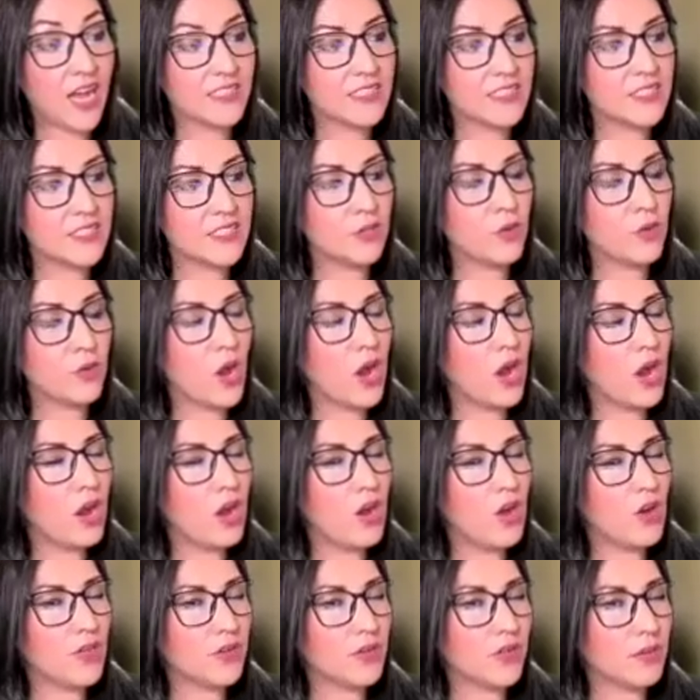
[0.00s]
so
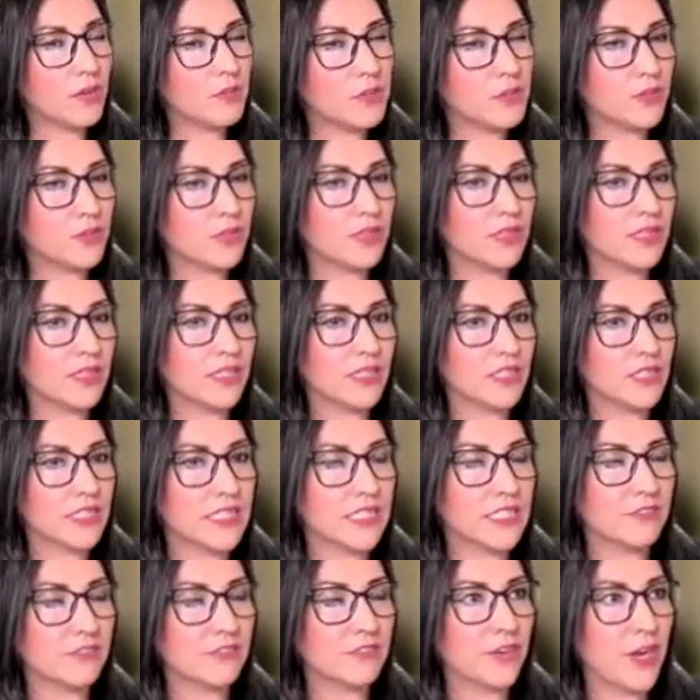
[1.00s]
all the clubs were a little
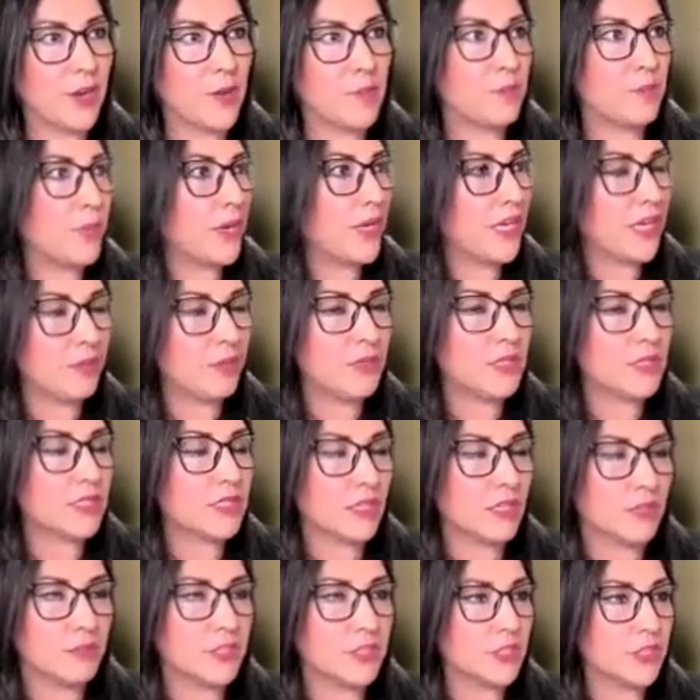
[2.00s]
different, but it was
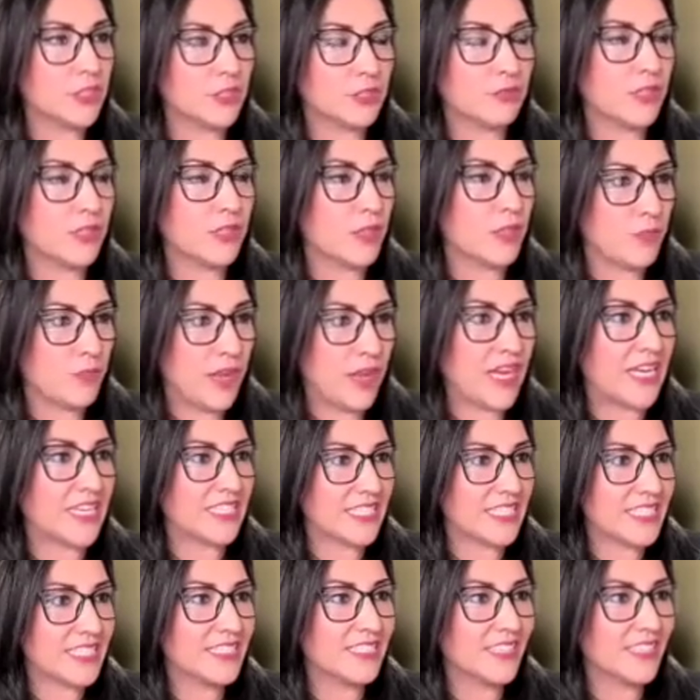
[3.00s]
commissioned with a base.
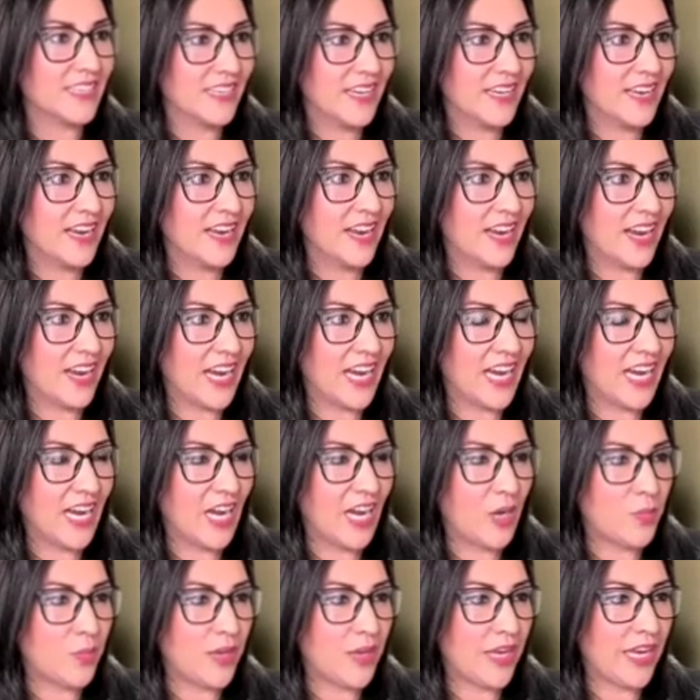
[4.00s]

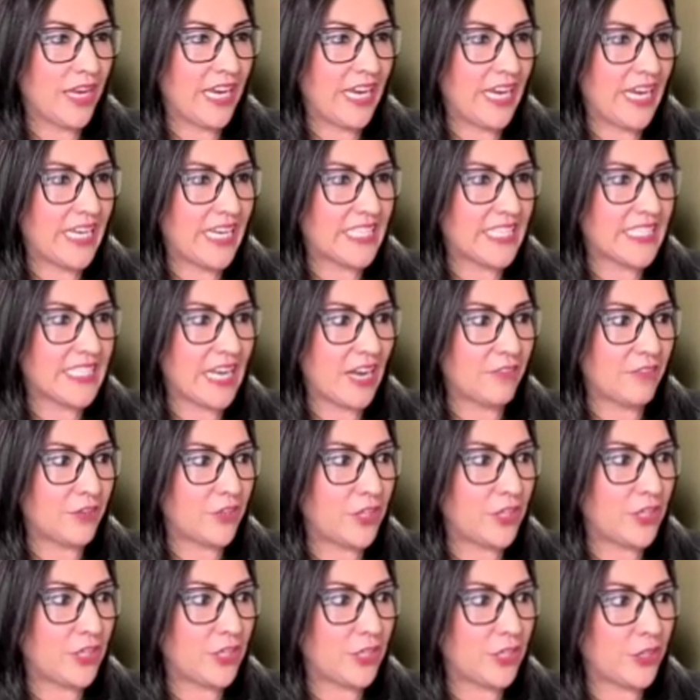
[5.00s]
And
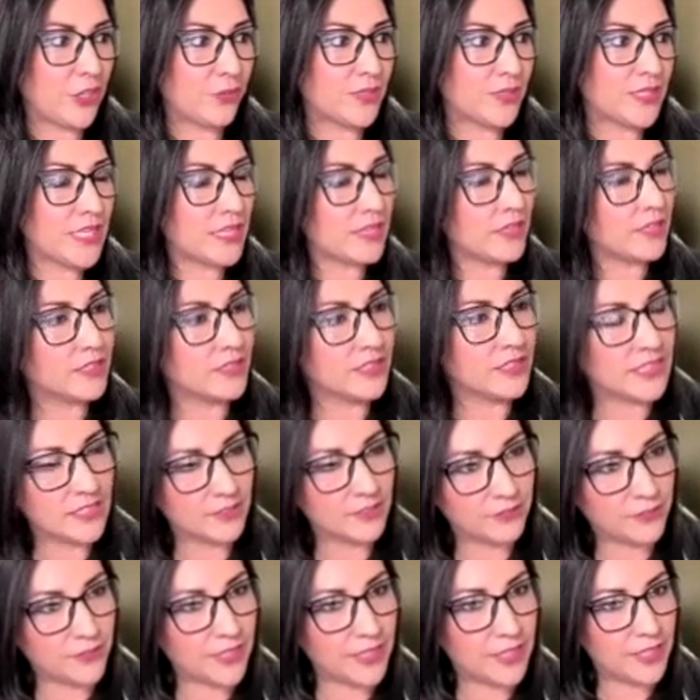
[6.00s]
every year was a little
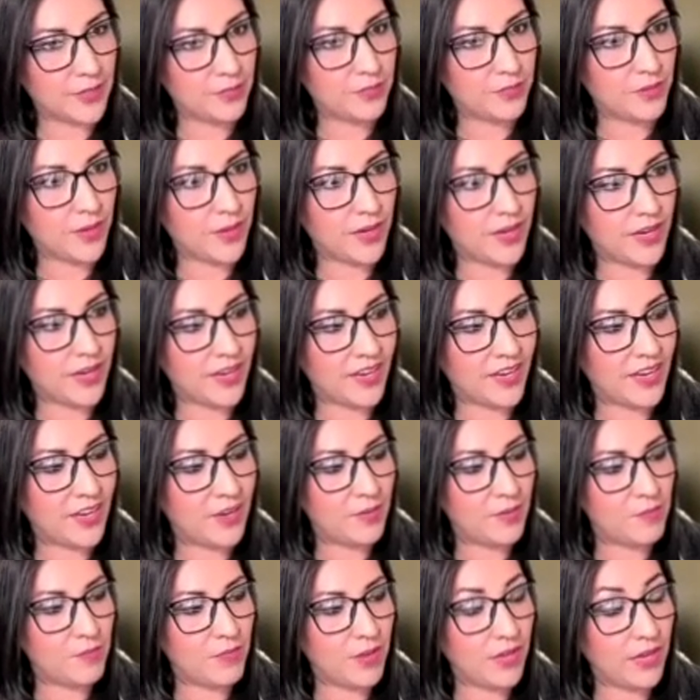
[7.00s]
different.
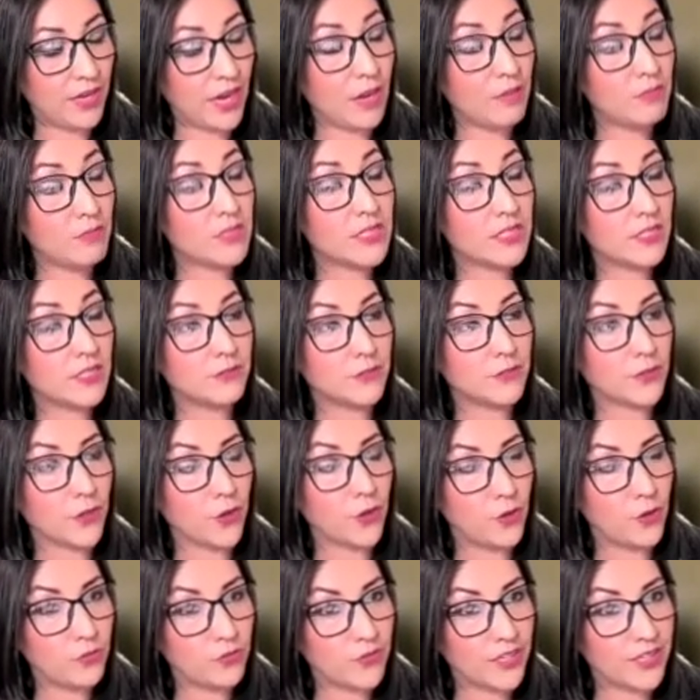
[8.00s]
And I was there for
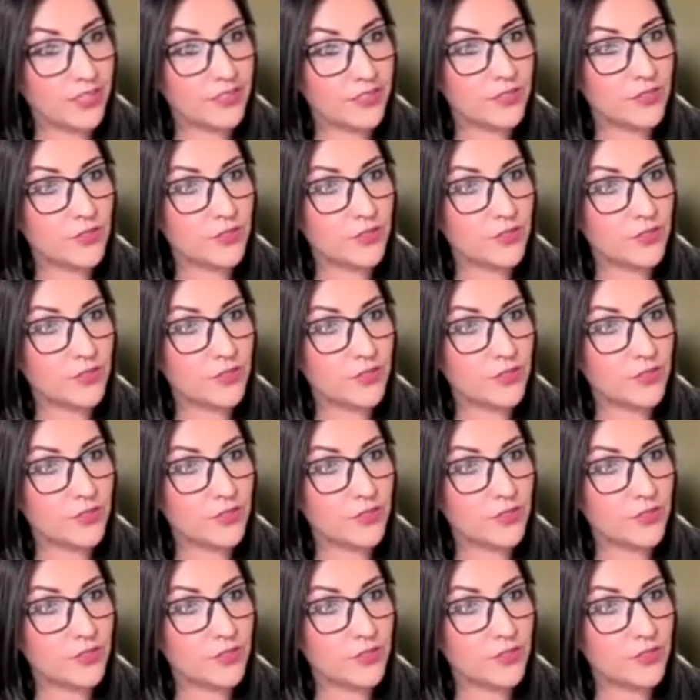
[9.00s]
COVID. So